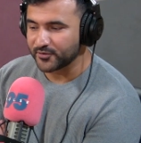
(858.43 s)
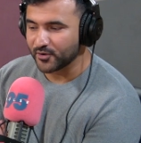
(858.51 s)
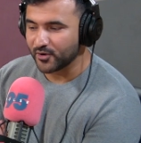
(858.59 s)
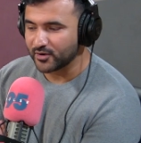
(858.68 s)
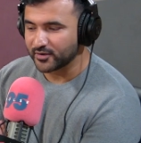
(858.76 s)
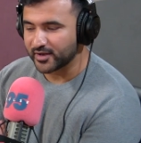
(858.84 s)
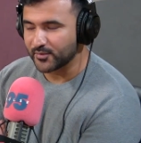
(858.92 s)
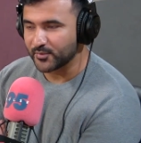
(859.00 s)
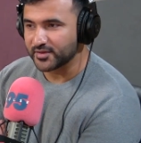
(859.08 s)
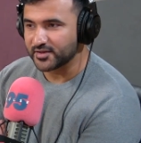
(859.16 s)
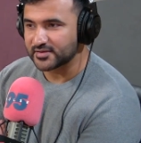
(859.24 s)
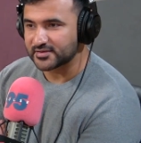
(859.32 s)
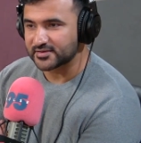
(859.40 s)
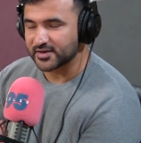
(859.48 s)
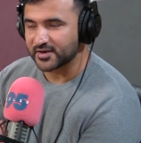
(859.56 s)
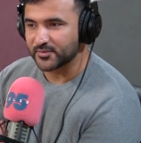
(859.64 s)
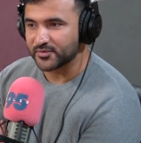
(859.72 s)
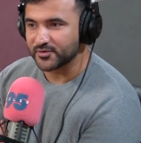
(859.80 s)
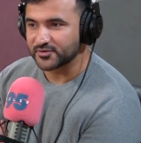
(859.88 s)
on air with us uh,
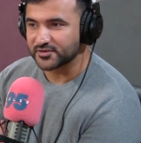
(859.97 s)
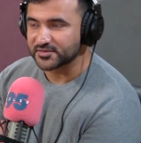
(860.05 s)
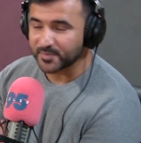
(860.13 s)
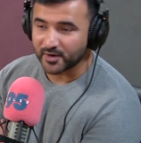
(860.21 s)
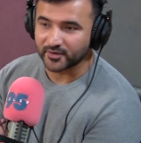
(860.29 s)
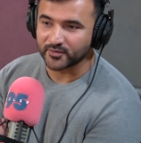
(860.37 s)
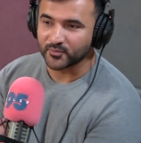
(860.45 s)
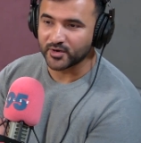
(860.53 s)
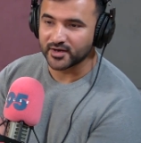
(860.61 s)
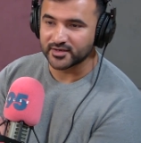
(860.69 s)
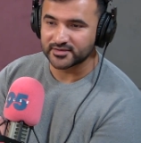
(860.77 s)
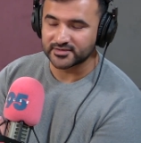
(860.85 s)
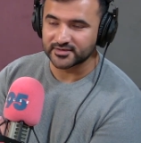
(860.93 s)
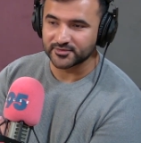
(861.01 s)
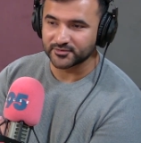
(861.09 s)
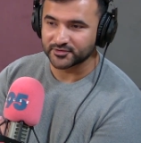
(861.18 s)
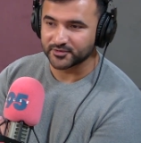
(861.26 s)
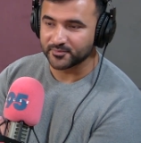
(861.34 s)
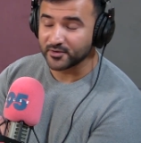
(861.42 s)
with those inspiring words and
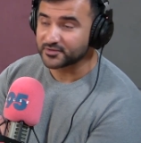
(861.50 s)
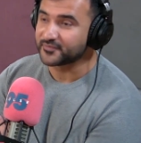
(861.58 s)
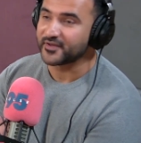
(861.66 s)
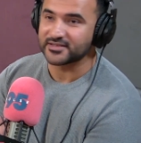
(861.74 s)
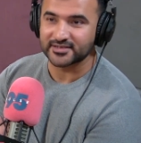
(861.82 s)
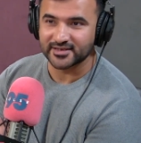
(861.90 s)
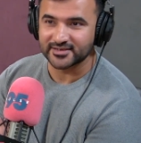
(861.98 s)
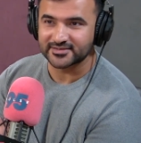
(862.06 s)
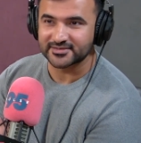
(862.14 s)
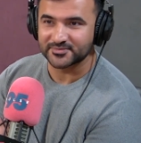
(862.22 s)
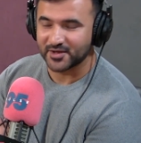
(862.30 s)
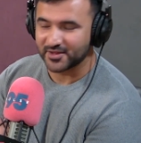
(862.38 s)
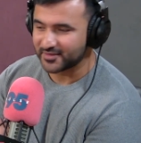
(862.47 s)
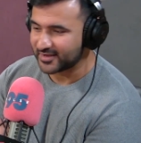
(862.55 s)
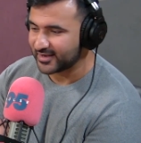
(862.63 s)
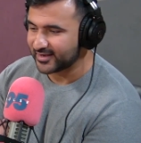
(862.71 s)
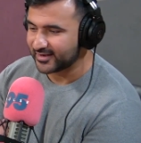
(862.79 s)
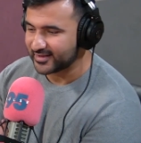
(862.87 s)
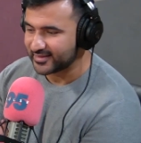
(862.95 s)
also motivating us as well mm-hmm.
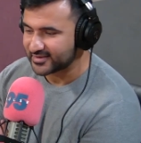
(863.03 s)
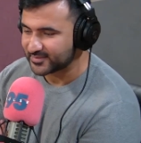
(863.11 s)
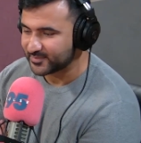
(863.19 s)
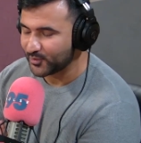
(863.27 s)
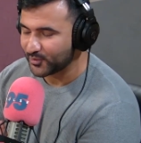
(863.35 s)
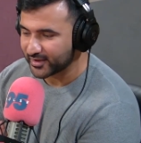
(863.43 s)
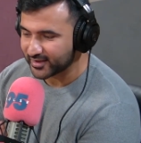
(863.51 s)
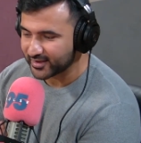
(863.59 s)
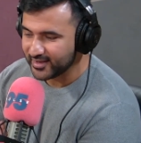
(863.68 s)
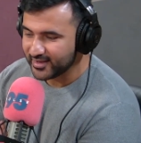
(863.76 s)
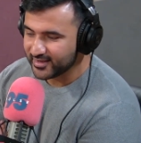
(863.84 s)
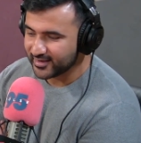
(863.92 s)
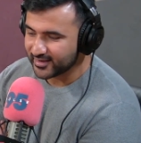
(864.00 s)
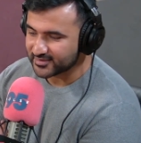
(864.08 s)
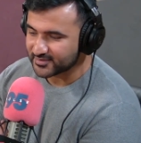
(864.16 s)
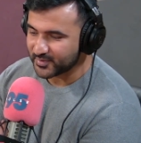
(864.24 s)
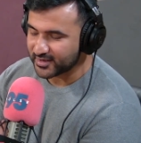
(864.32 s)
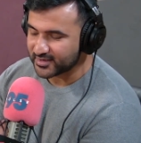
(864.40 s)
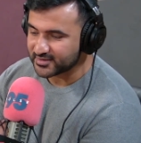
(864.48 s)
early this morning as
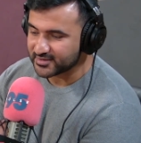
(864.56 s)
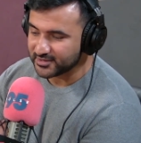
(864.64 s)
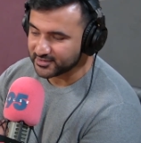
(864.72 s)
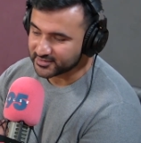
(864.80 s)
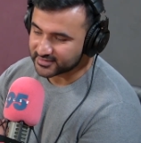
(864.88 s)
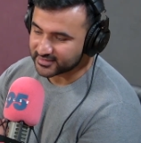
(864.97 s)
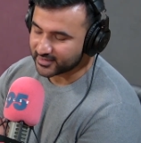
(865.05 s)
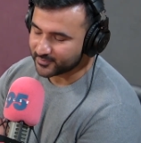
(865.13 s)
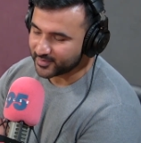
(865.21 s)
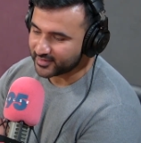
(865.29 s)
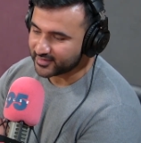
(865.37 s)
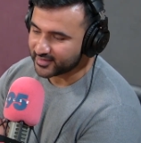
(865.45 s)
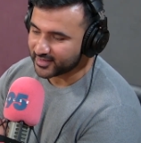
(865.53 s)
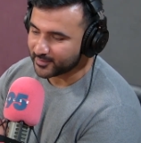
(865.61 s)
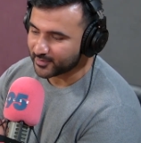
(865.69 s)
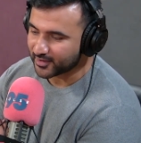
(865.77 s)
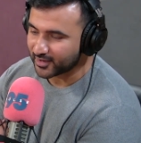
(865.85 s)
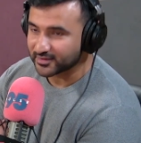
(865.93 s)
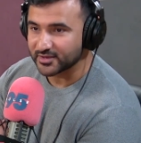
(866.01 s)
we continue to celebrate the
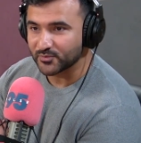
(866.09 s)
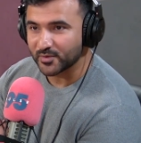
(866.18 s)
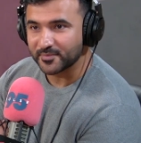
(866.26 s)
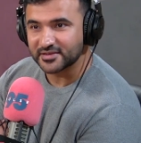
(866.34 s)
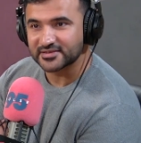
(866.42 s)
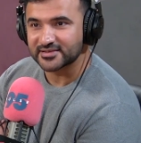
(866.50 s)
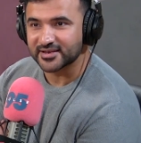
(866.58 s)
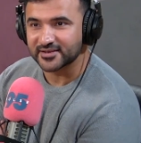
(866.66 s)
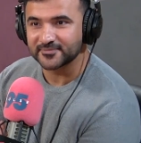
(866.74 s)
Emirati Women's Day.